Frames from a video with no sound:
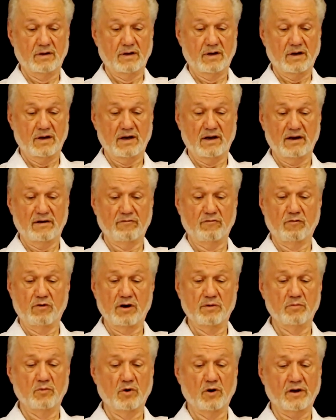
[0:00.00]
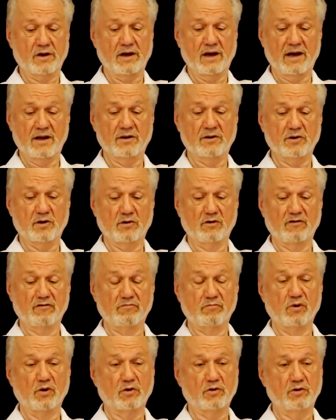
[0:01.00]
I have one more canto of
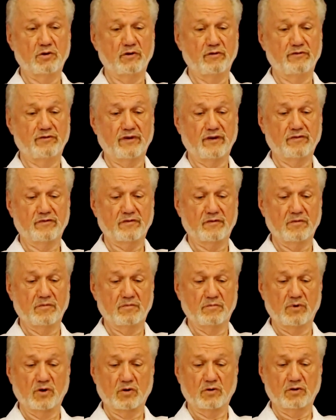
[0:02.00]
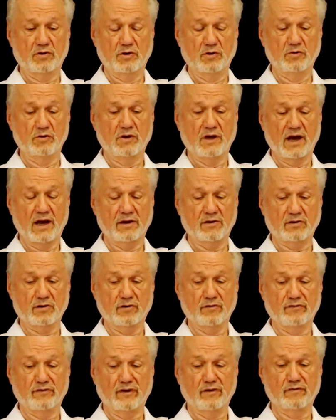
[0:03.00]
book 2, canto
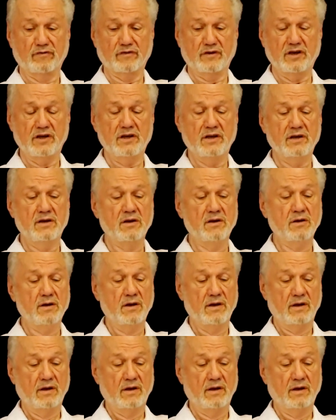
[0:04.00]
15,